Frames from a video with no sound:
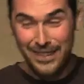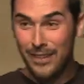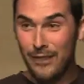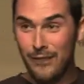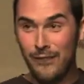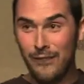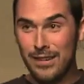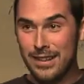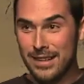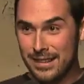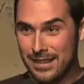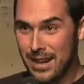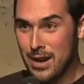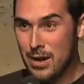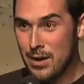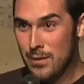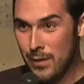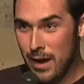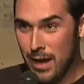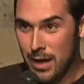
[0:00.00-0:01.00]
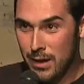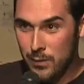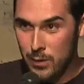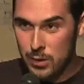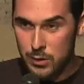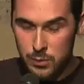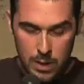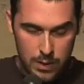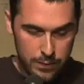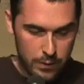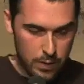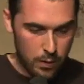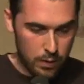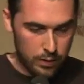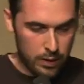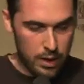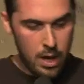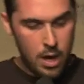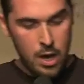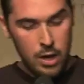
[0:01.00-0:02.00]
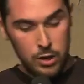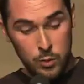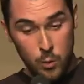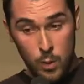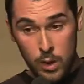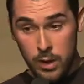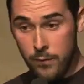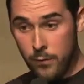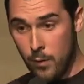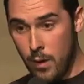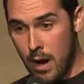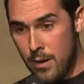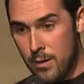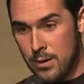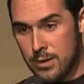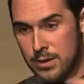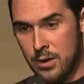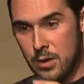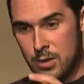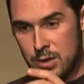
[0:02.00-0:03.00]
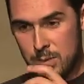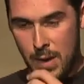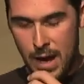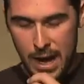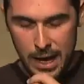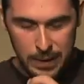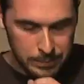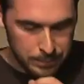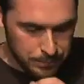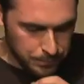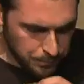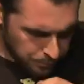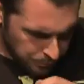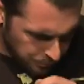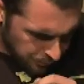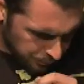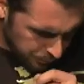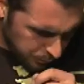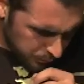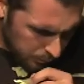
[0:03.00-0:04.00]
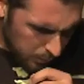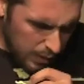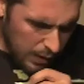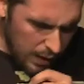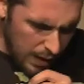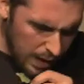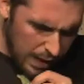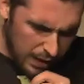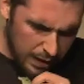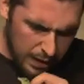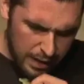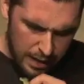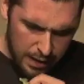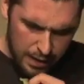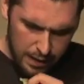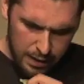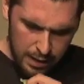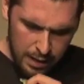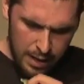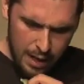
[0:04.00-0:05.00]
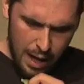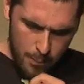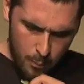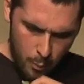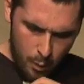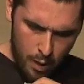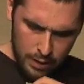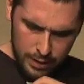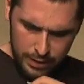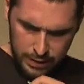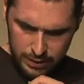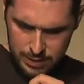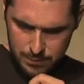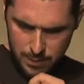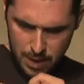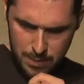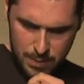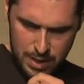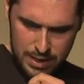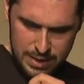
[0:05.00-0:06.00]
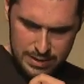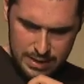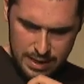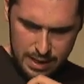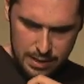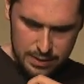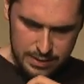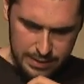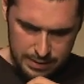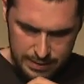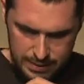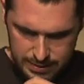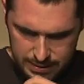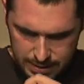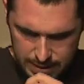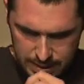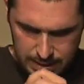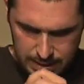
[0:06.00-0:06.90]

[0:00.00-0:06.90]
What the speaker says: Which is terrifying for a 12-year-old. 24 hours goes by, and I'm walking to my buddy's house, and this kid